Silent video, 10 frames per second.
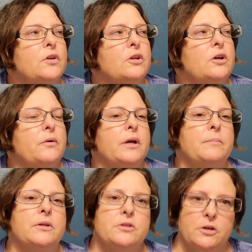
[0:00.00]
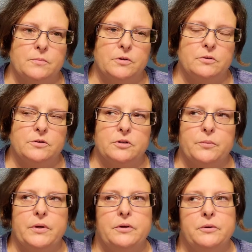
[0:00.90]
he'd been terminal, so
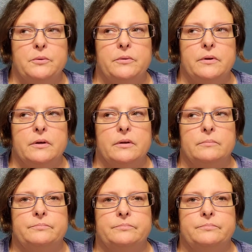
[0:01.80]
we knew that,